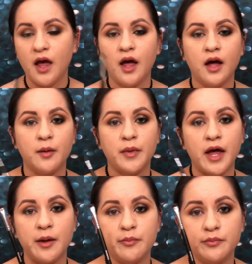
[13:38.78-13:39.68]

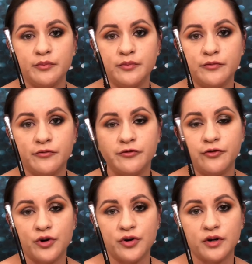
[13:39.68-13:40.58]

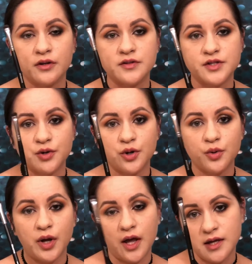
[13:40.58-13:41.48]

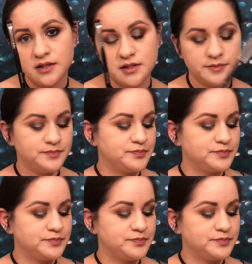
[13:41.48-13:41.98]
M408,